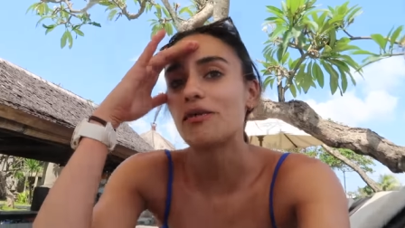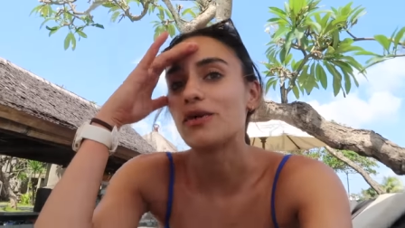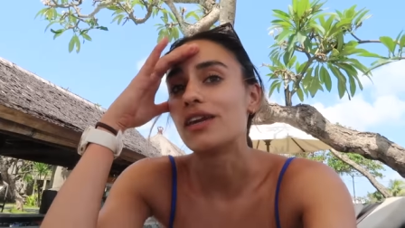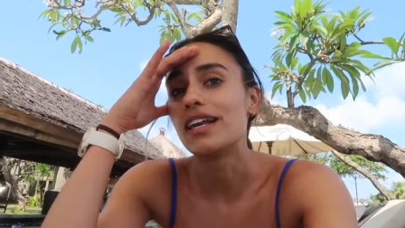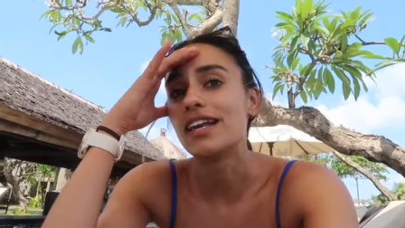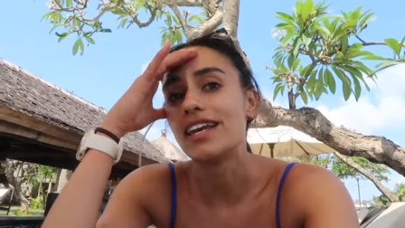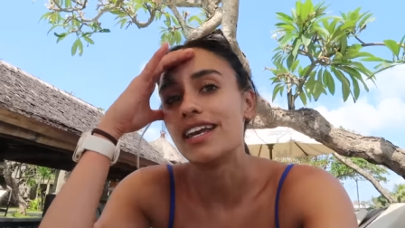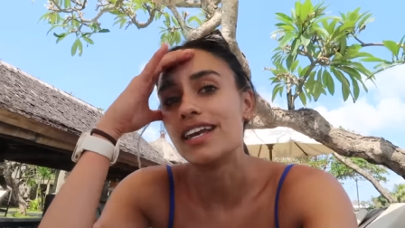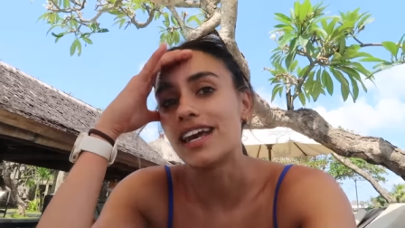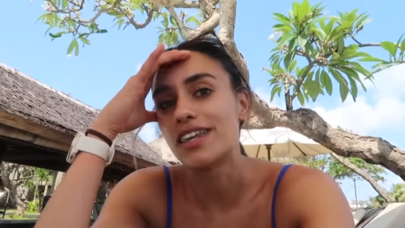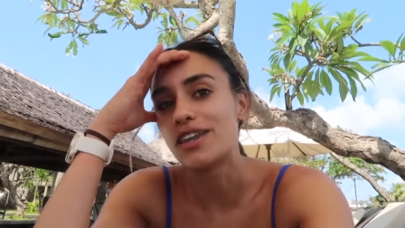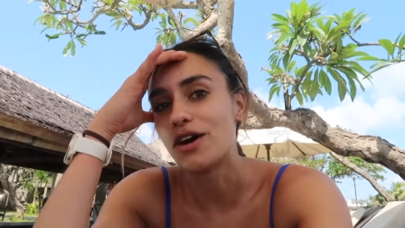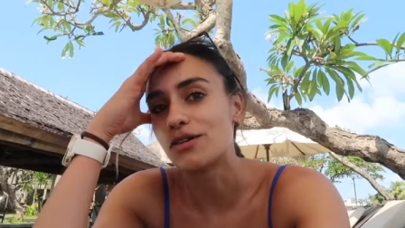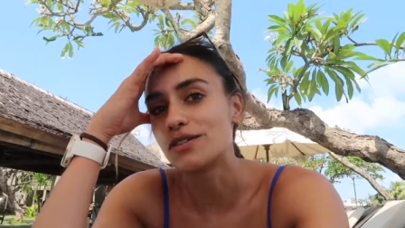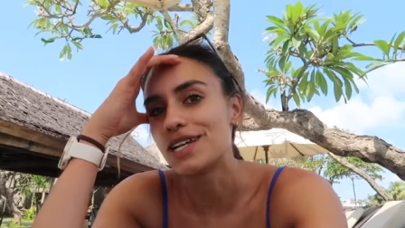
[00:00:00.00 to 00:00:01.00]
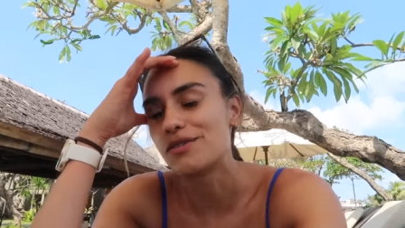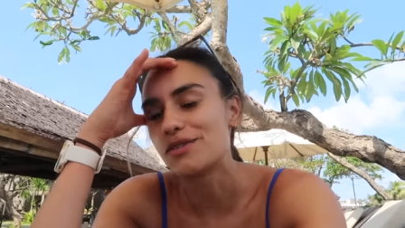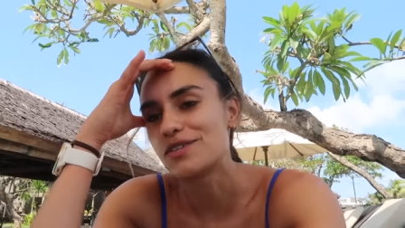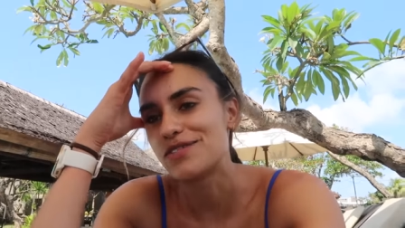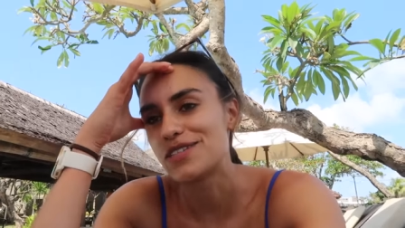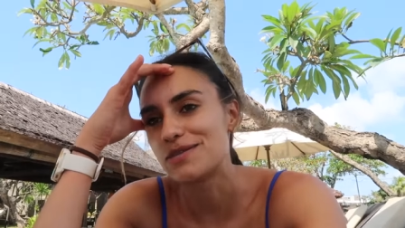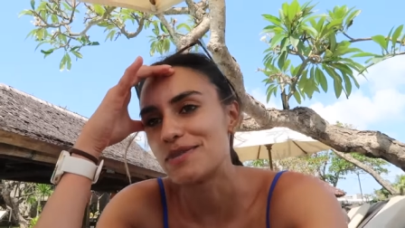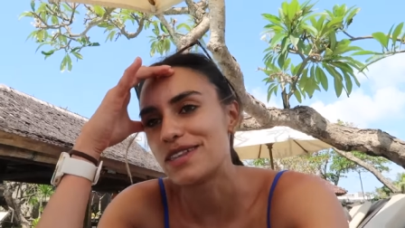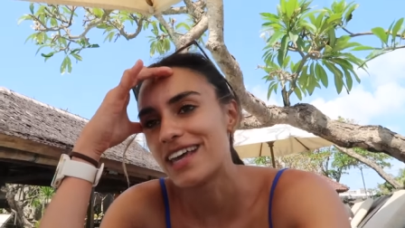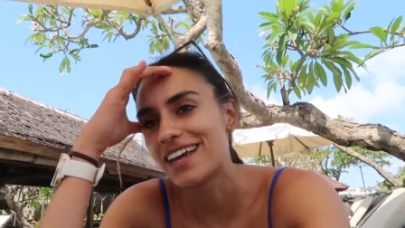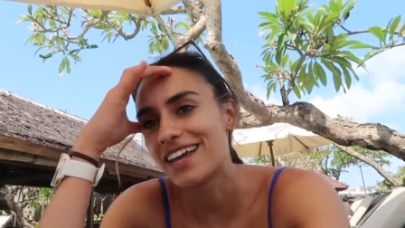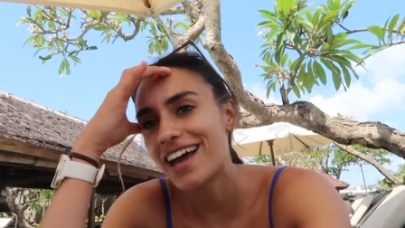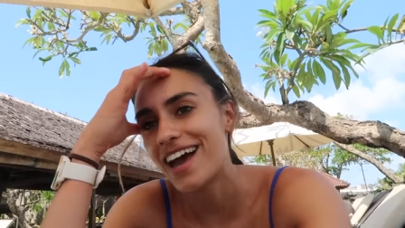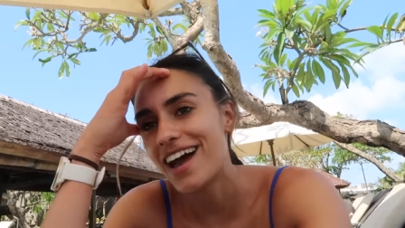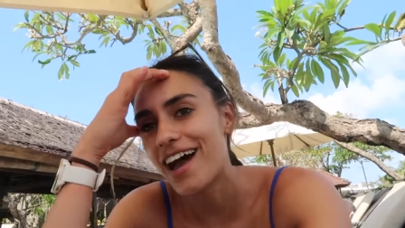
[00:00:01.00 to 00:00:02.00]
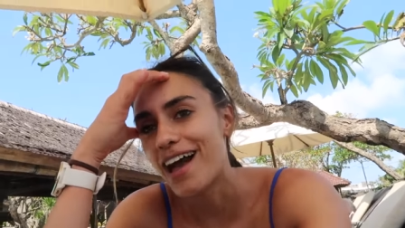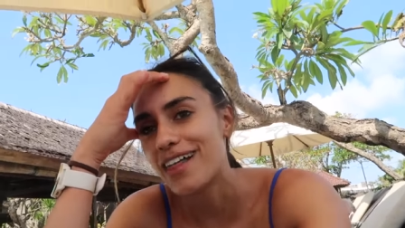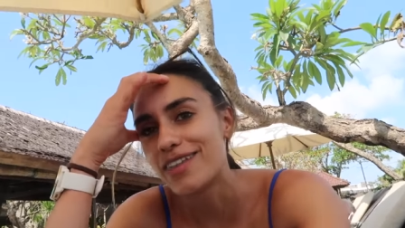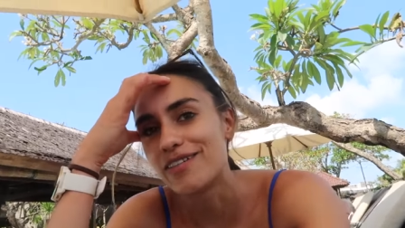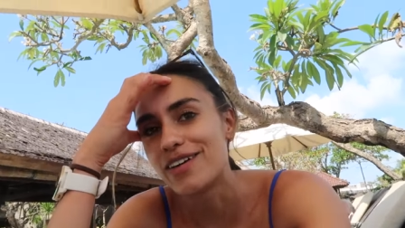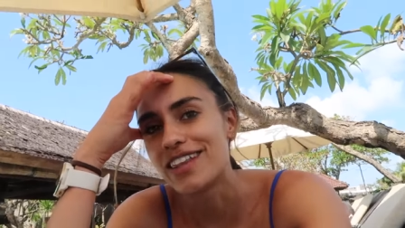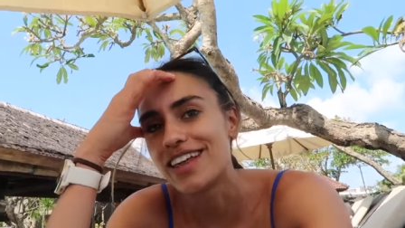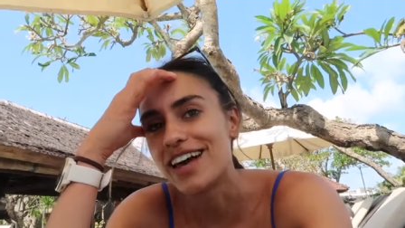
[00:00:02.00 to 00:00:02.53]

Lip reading: morning, and the whole day we've just been like, I love our